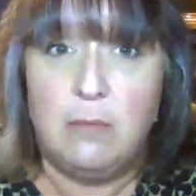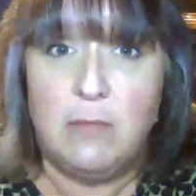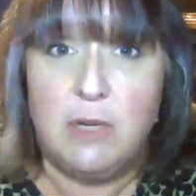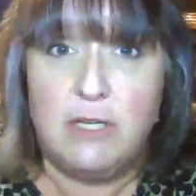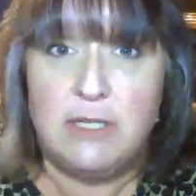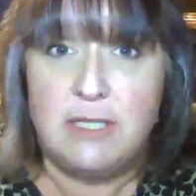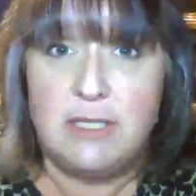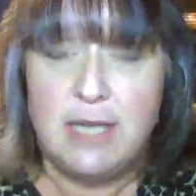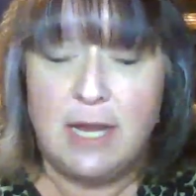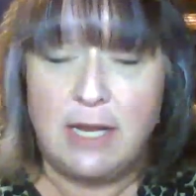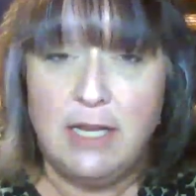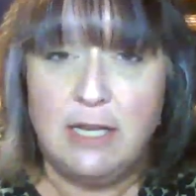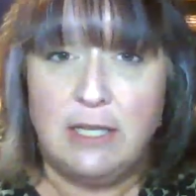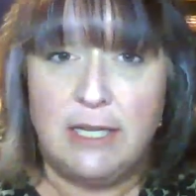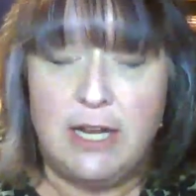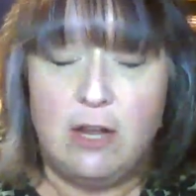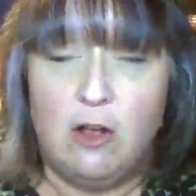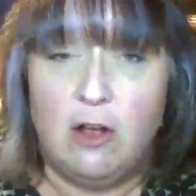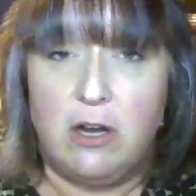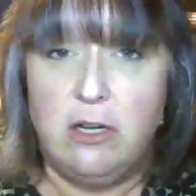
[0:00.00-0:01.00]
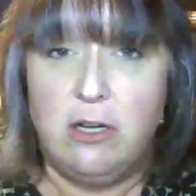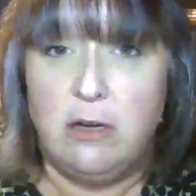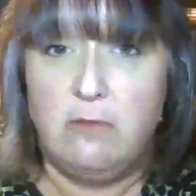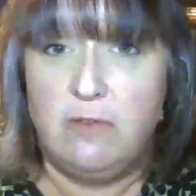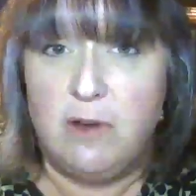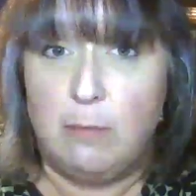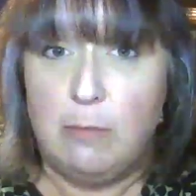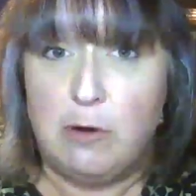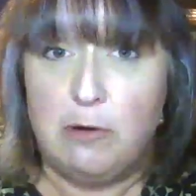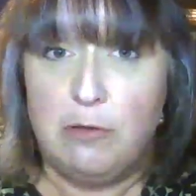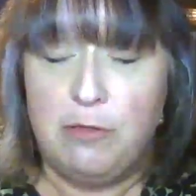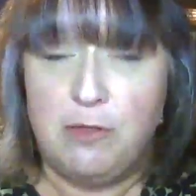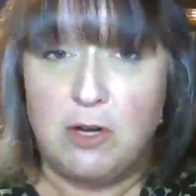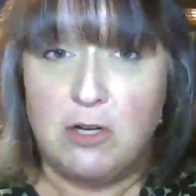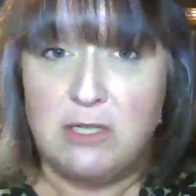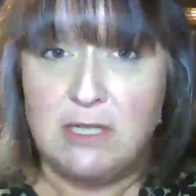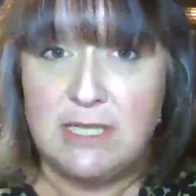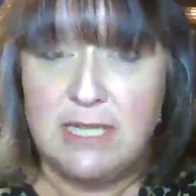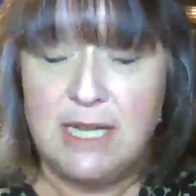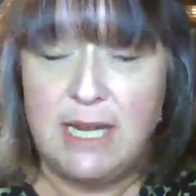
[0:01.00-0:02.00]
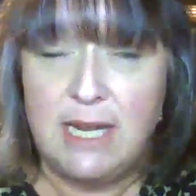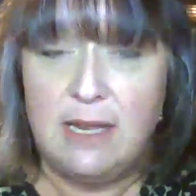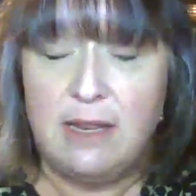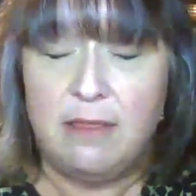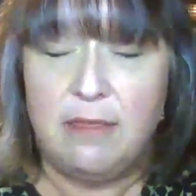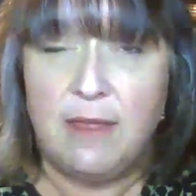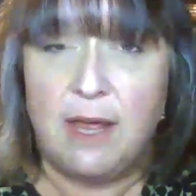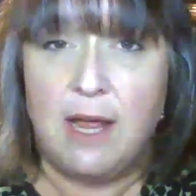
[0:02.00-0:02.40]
Secondly, on November 13th,